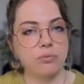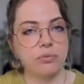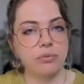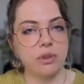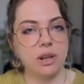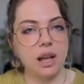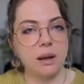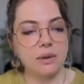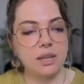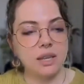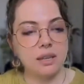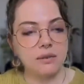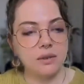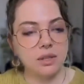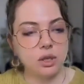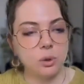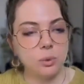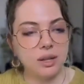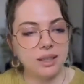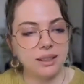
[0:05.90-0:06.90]
I'm giving
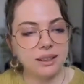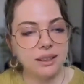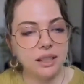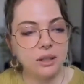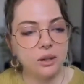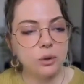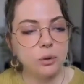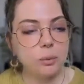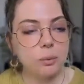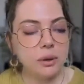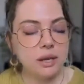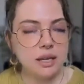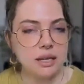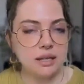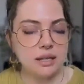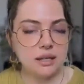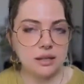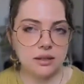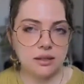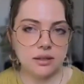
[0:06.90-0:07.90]
you a little
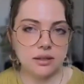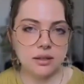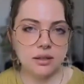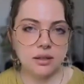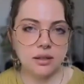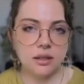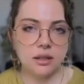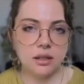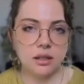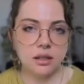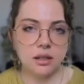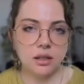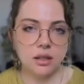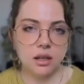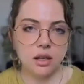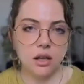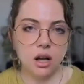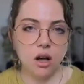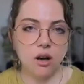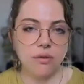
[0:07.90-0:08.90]
piece
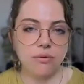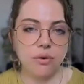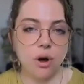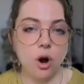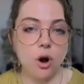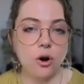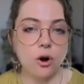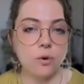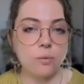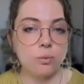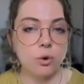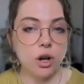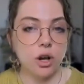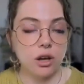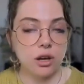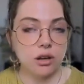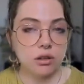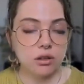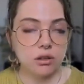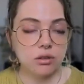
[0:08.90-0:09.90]
of
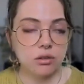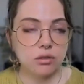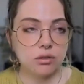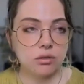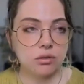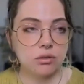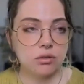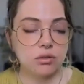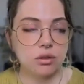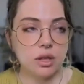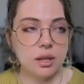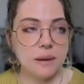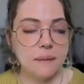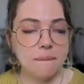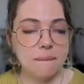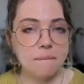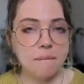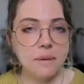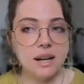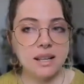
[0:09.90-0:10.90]
homework,
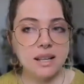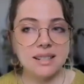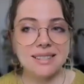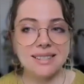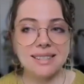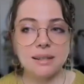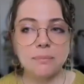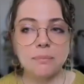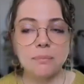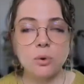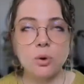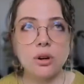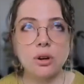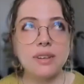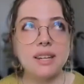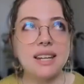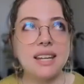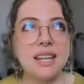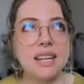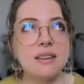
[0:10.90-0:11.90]
but it's more of
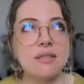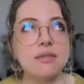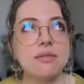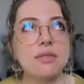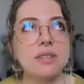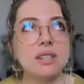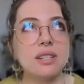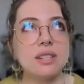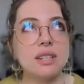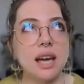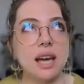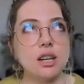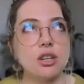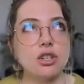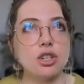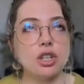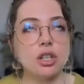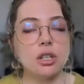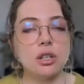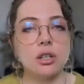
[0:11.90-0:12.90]
an
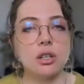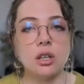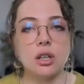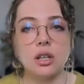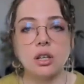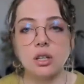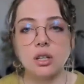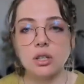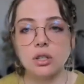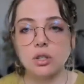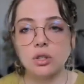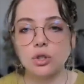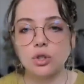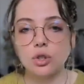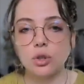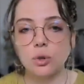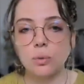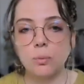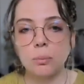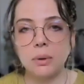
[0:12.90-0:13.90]
invitation
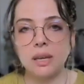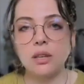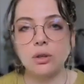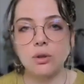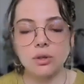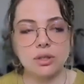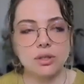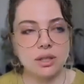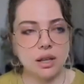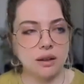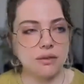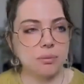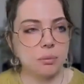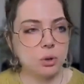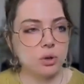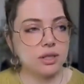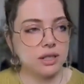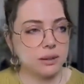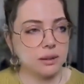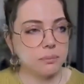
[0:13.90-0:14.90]
to meet yourself more
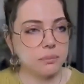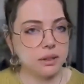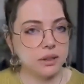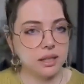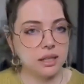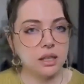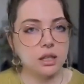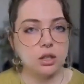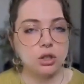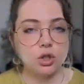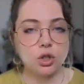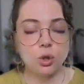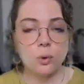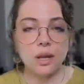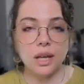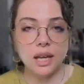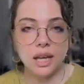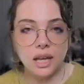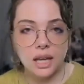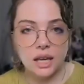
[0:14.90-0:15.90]
deeply, to
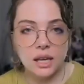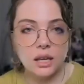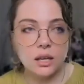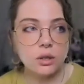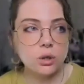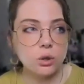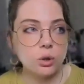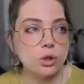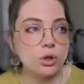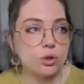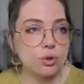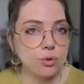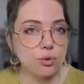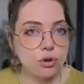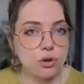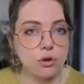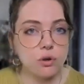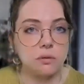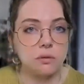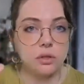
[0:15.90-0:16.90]
hear your
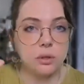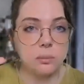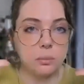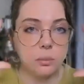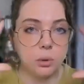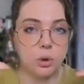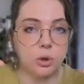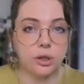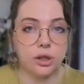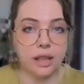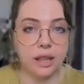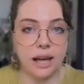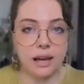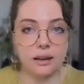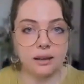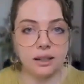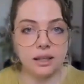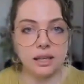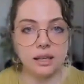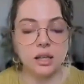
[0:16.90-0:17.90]
truths more
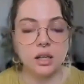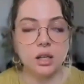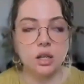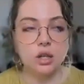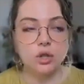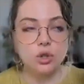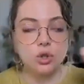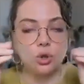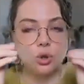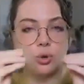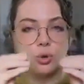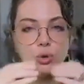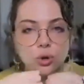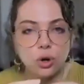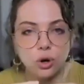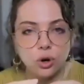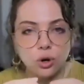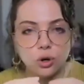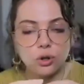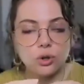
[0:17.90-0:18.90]
loudly, to
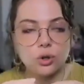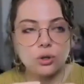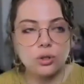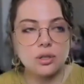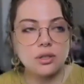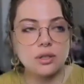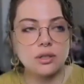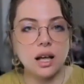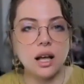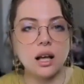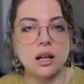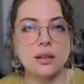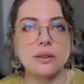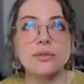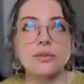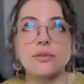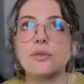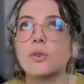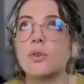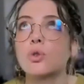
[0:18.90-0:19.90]
know
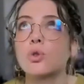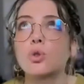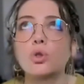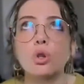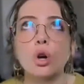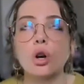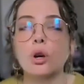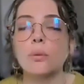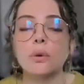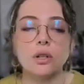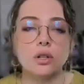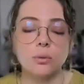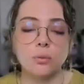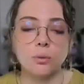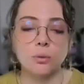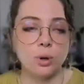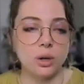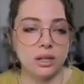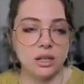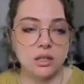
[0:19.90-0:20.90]
yourself so much
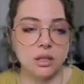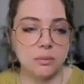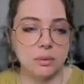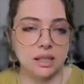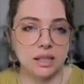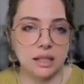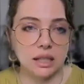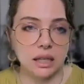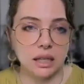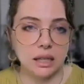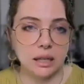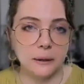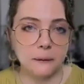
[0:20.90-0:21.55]
more intimately,